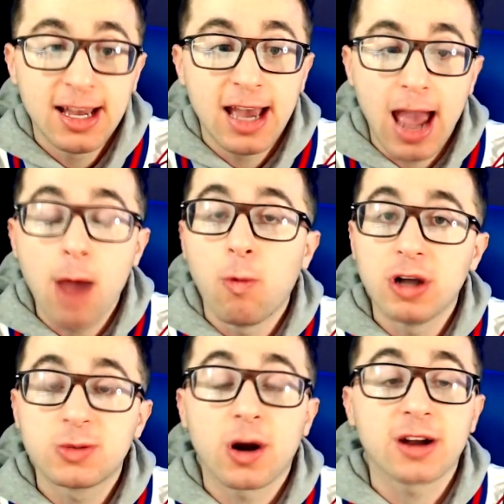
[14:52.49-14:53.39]
and
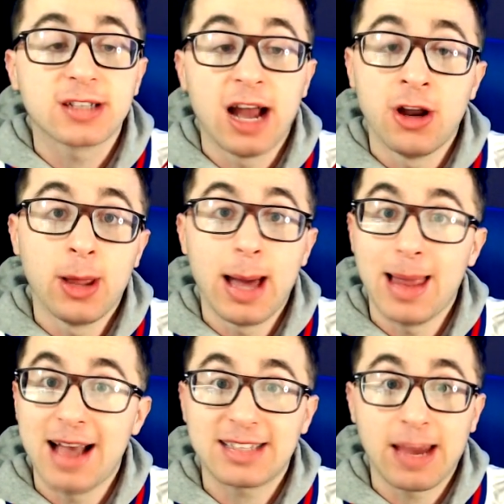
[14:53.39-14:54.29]
once with Hurts. I know that
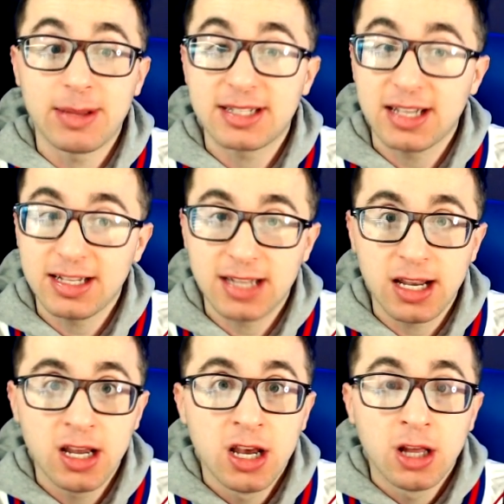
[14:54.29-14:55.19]
last game of the
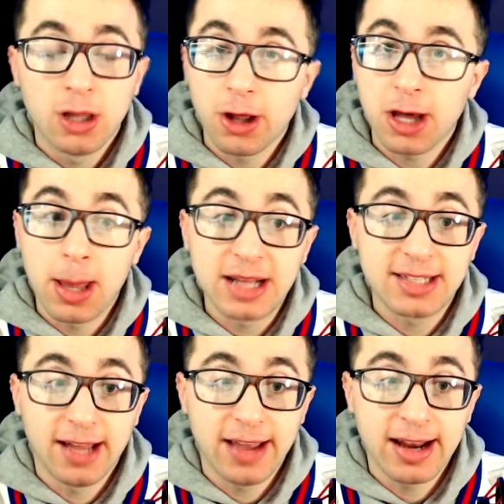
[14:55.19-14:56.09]
season, literally on that
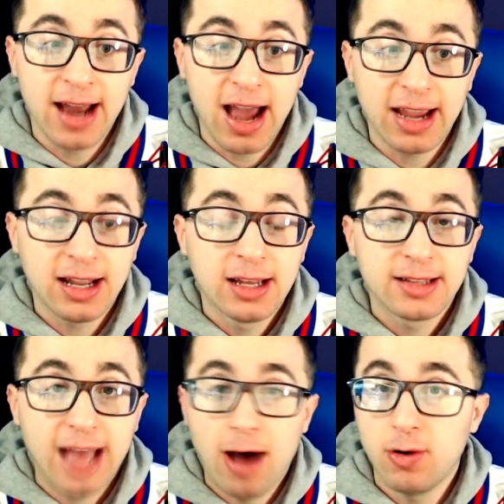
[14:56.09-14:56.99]
Sunday night,
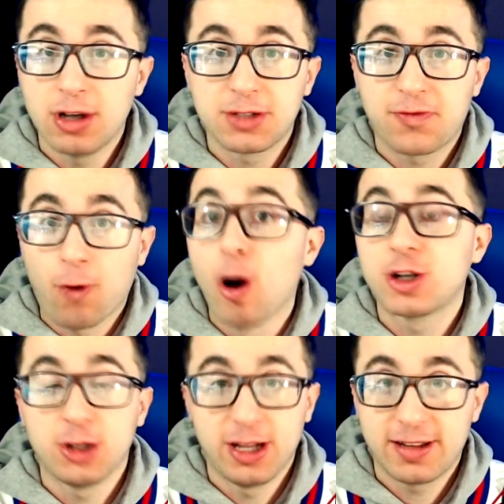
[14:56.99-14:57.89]
that was
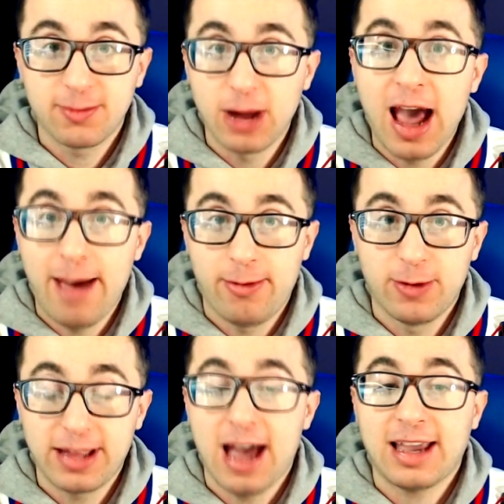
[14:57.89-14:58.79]
fraudulent. What happened
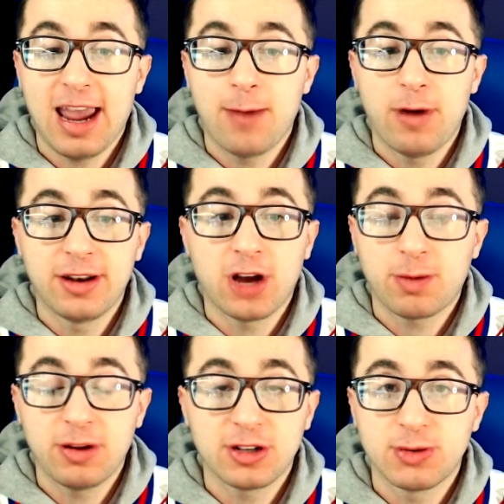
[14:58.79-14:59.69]
with that game when Doug
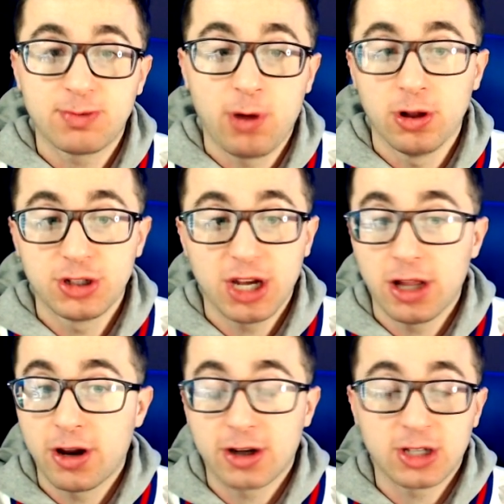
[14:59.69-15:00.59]
Peterson was pulling
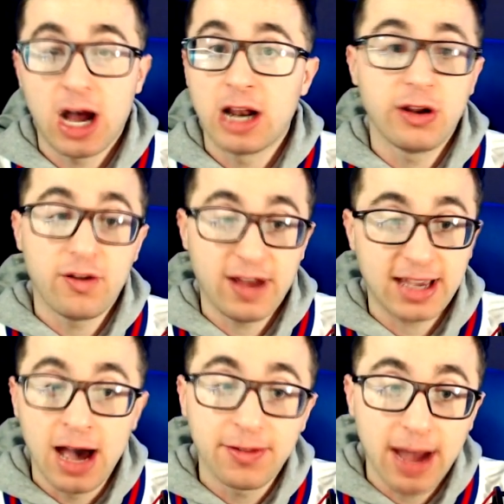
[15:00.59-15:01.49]
Jalen Hurts? So I don't even know if I
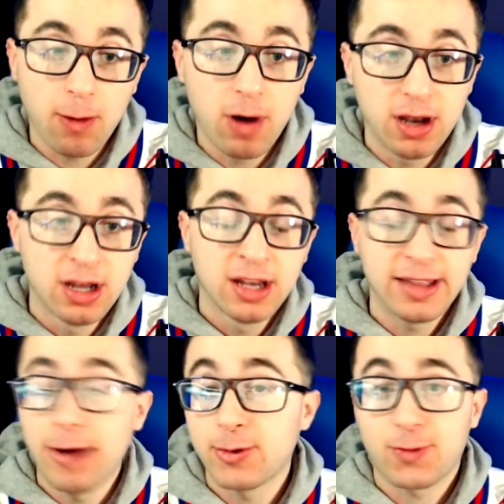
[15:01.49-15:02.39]
count that one.
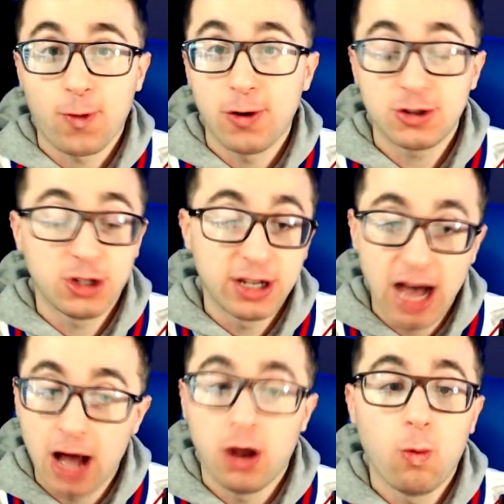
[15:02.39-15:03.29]
That was fraudulent.
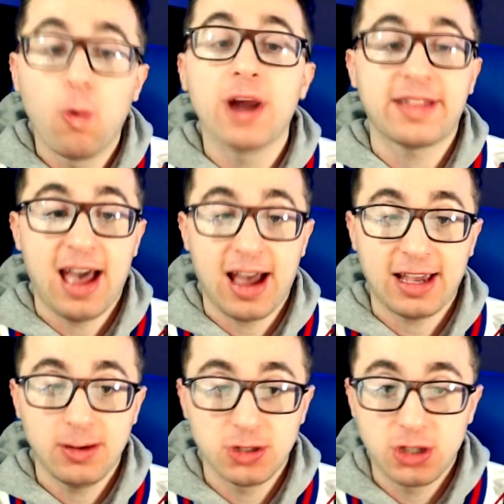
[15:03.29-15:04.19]
I don't know what the
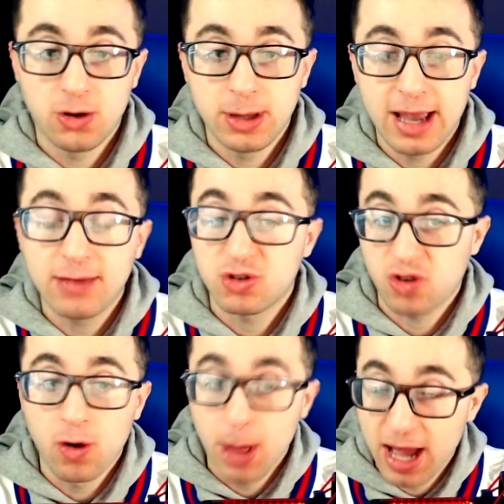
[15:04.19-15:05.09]
he was doing. That he was
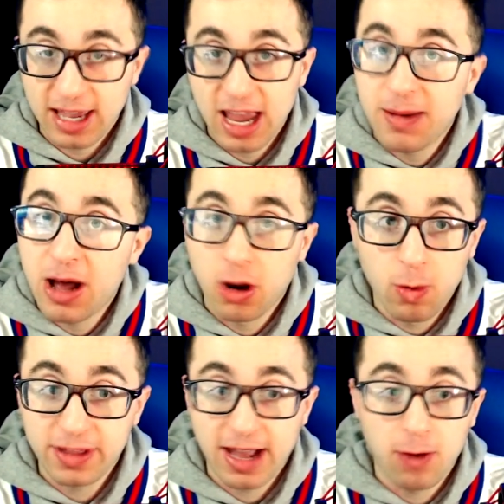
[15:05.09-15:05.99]
throwing that game. I don't know
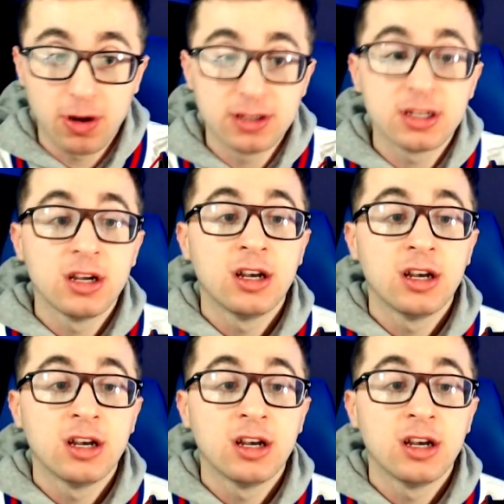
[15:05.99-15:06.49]
what that was.